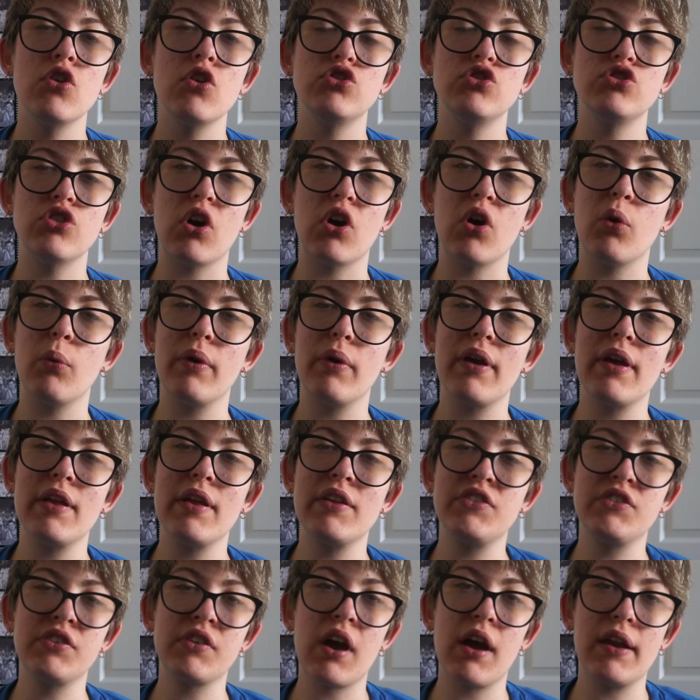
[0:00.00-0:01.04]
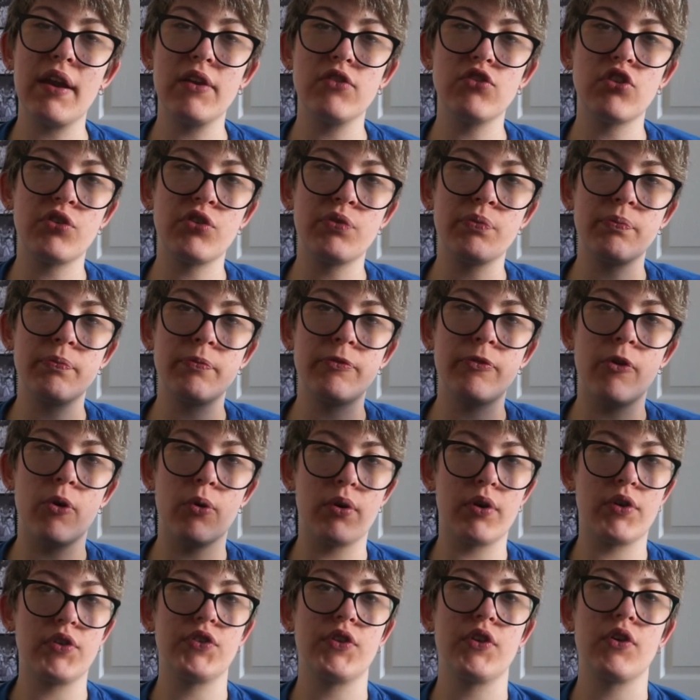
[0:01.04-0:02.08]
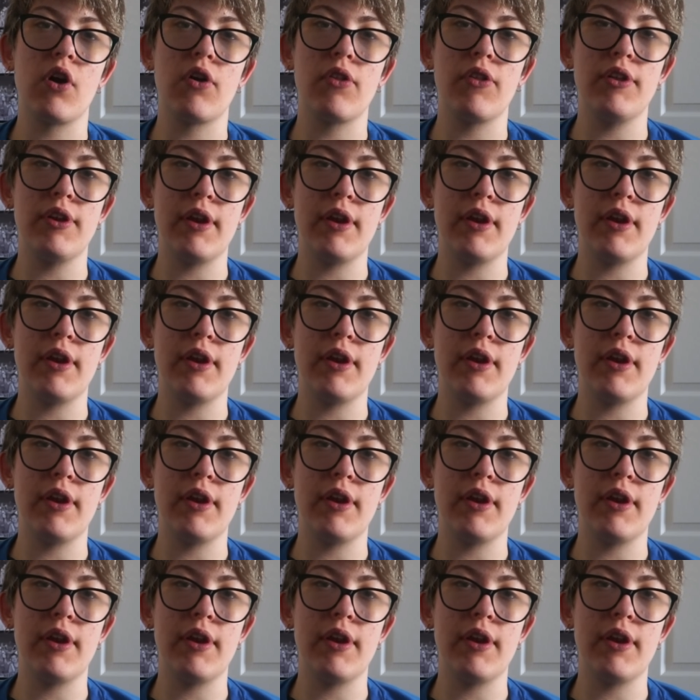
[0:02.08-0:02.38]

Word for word: So it's kind of just focusing on